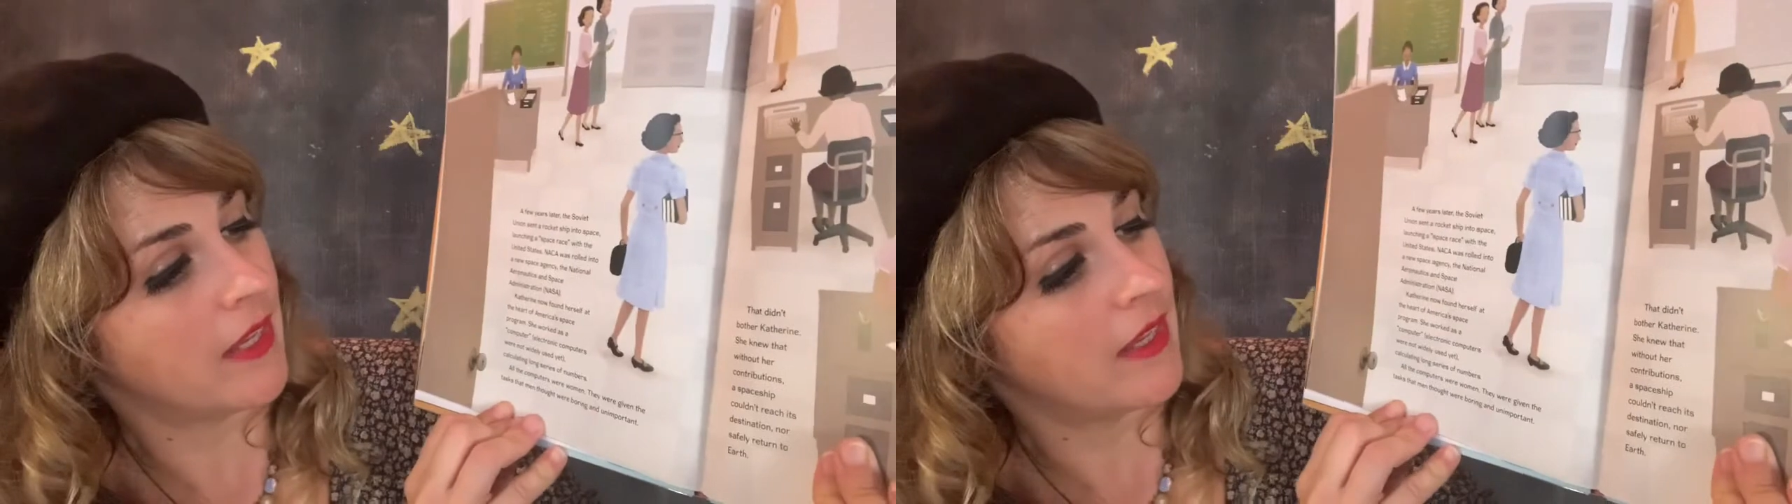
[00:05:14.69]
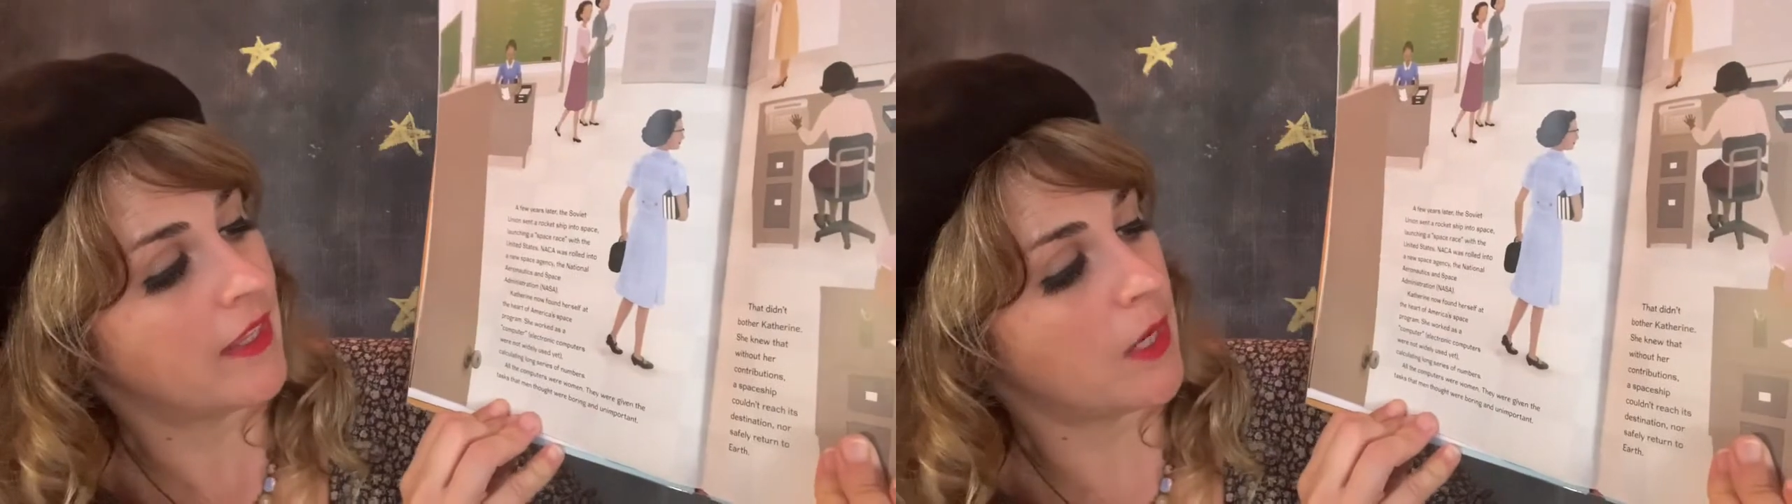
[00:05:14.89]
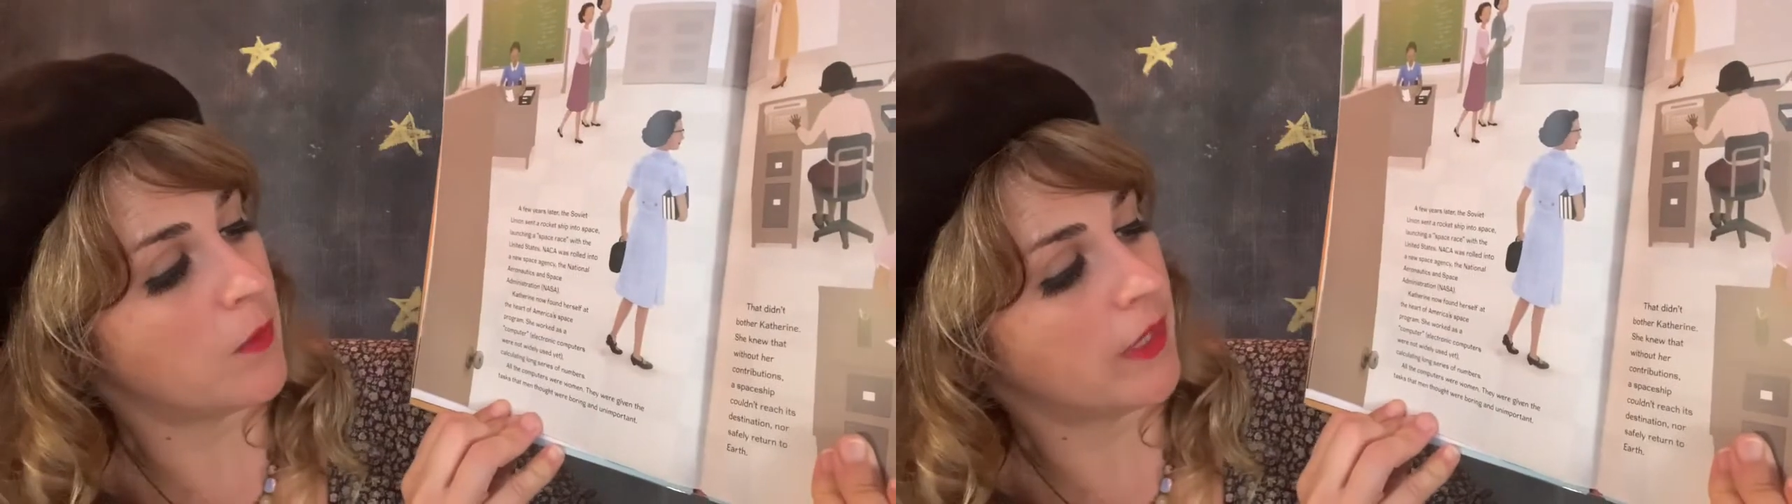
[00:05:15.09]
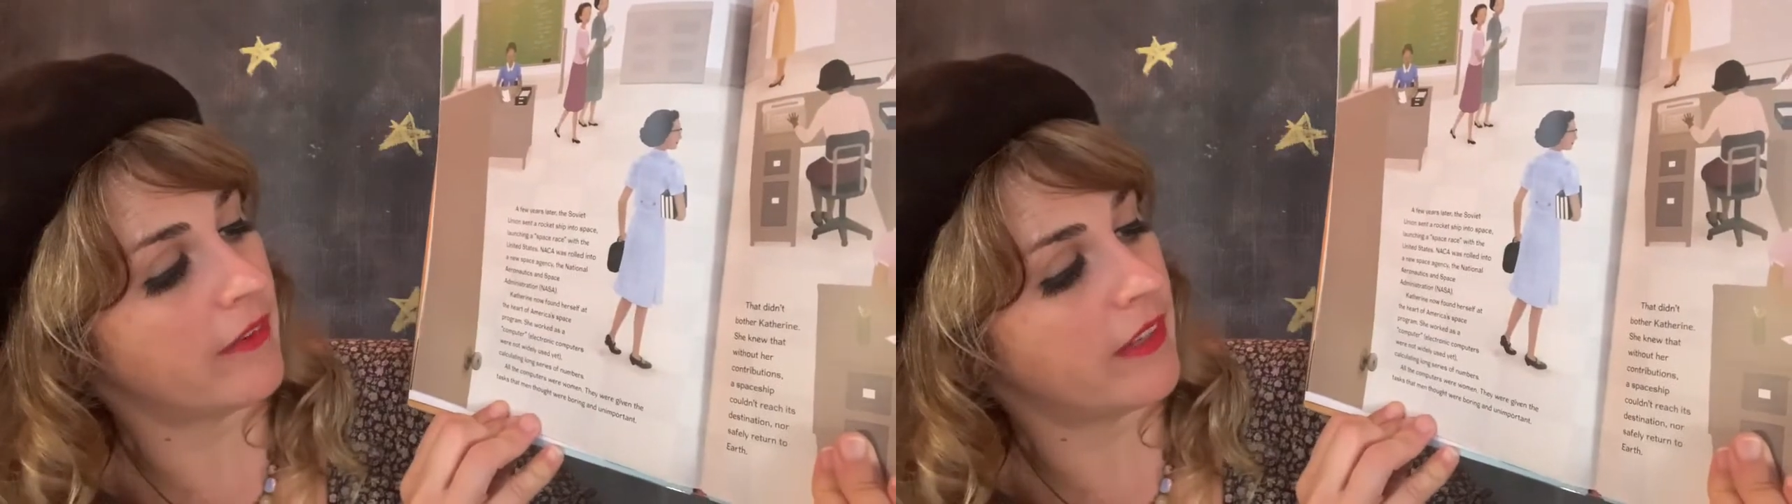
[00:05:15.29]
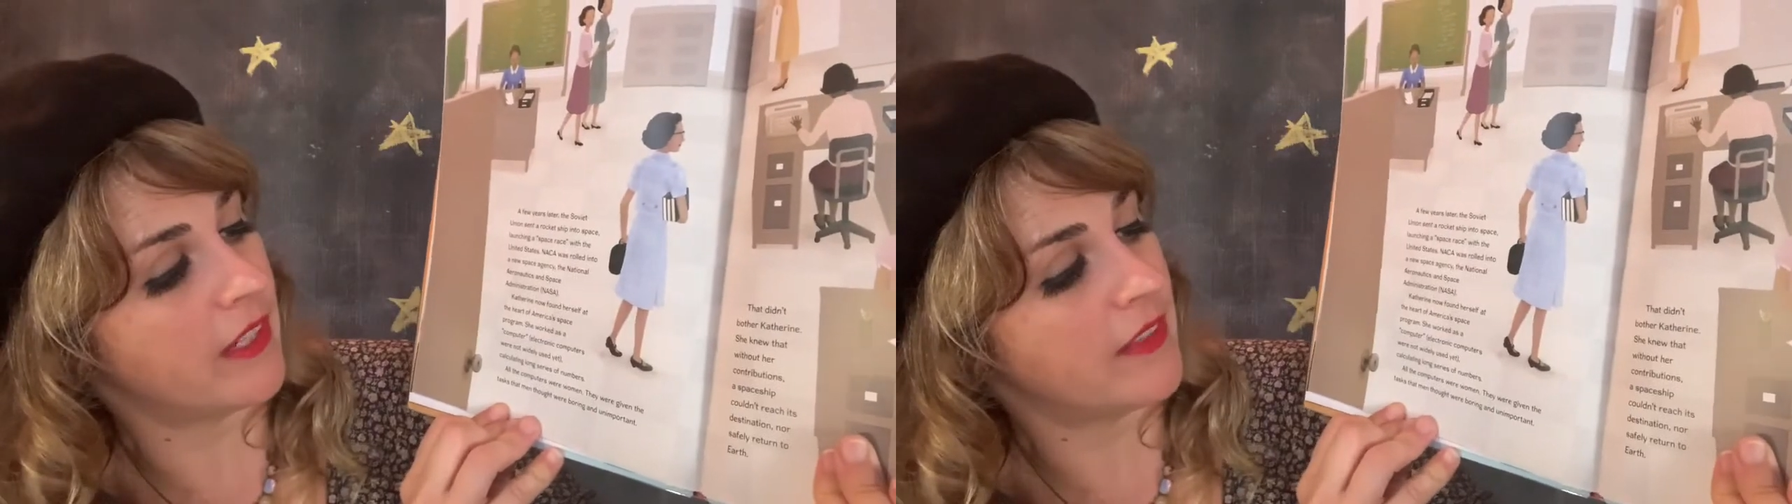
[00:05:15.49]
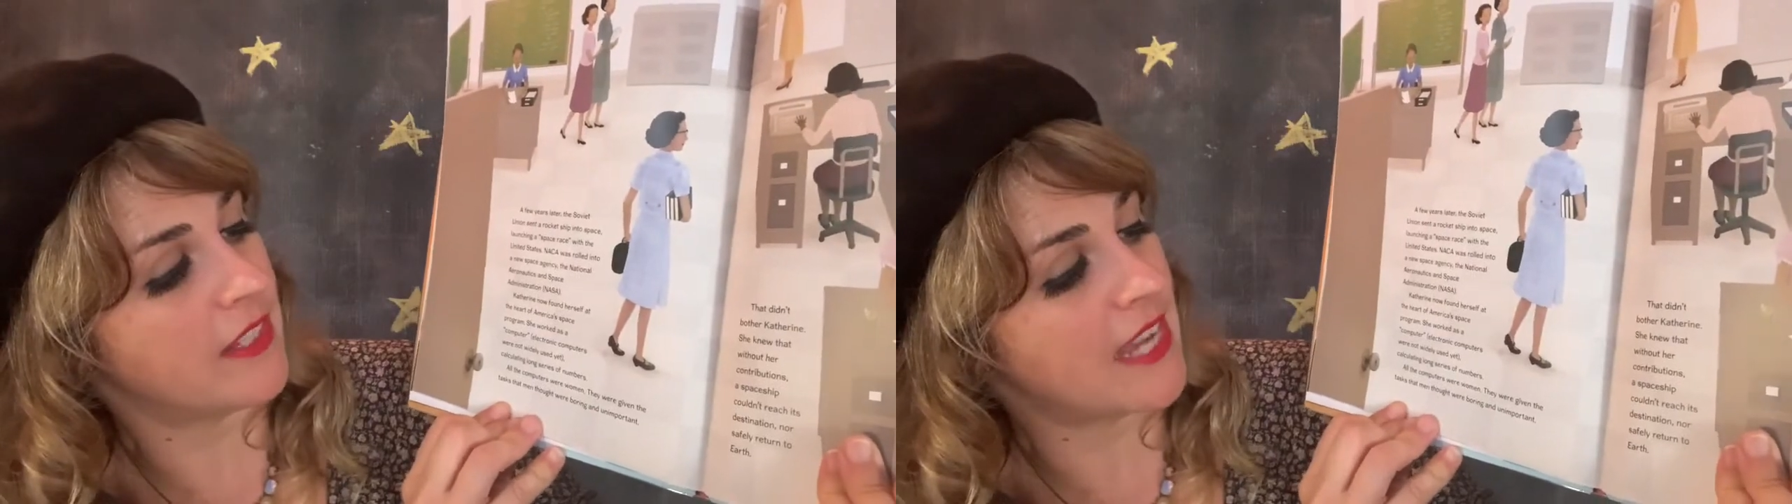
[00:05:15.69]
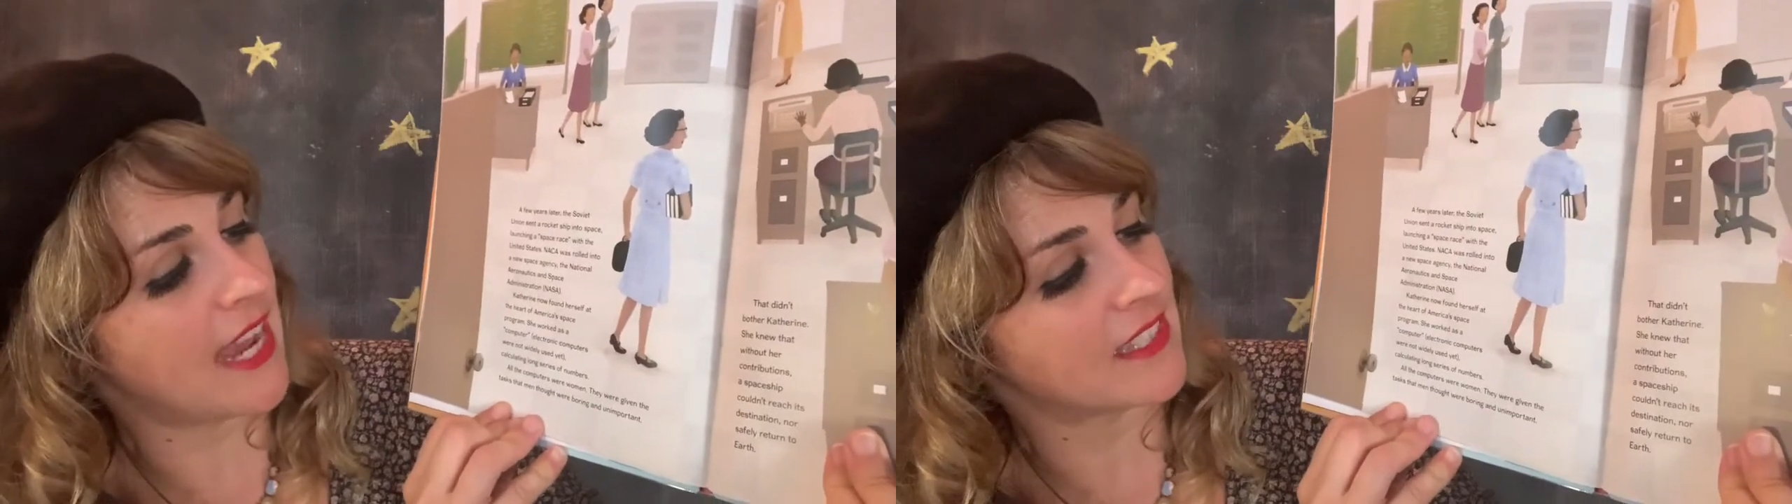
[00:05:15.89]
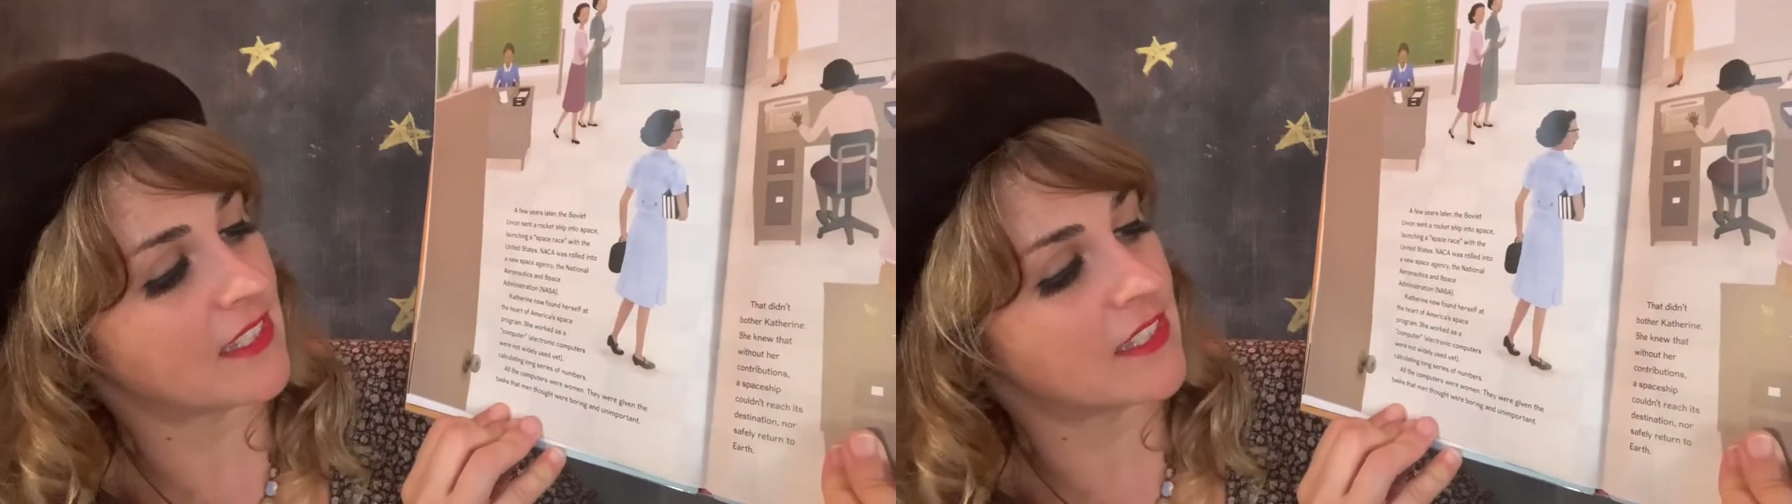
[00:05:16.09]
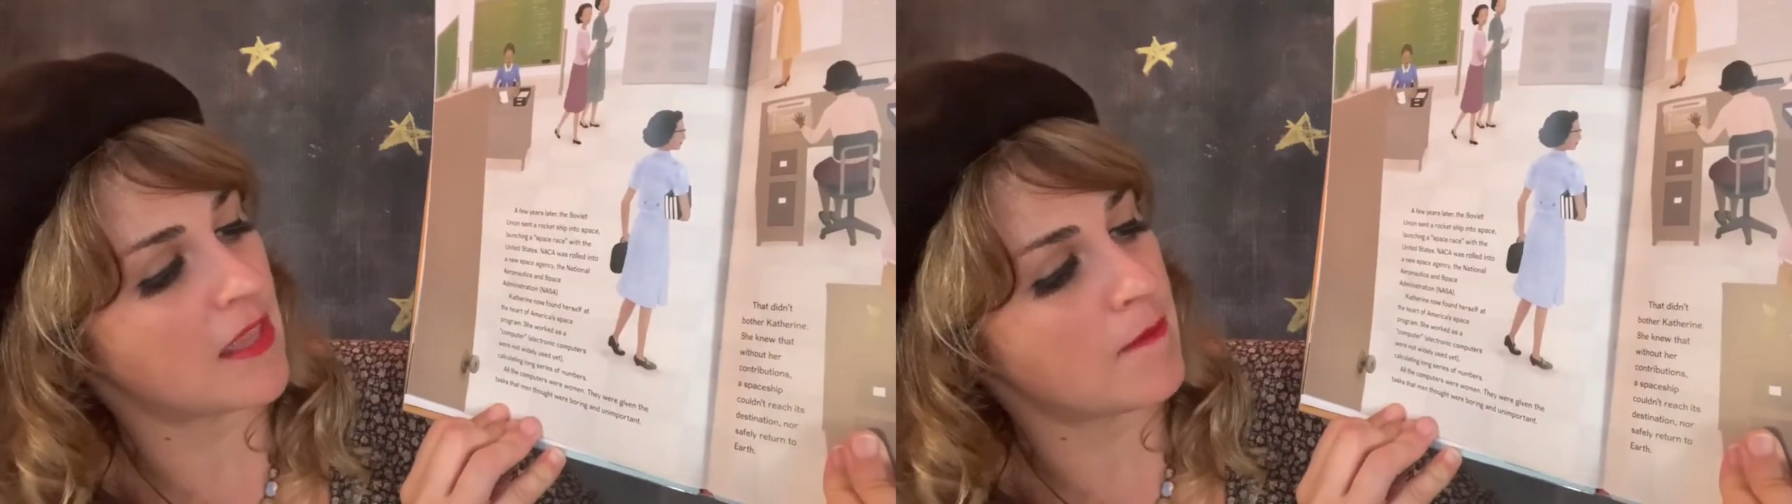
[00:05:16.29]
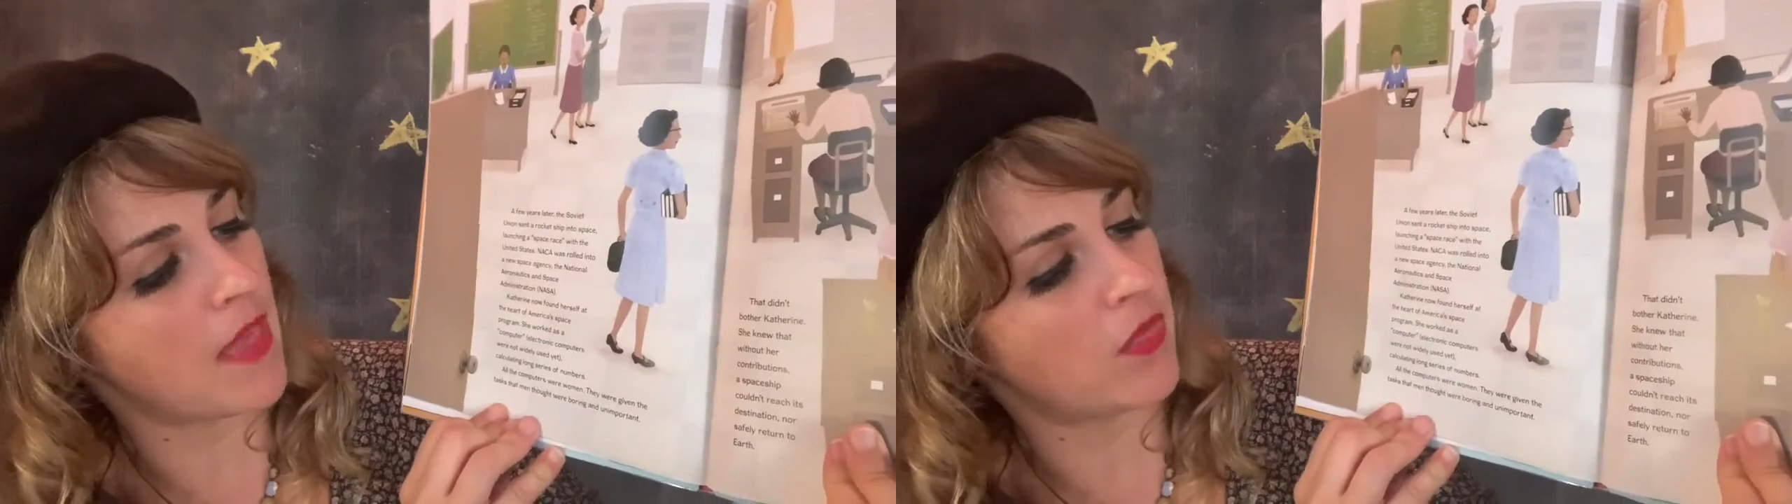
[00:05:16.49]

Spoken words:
They were given the tasks that men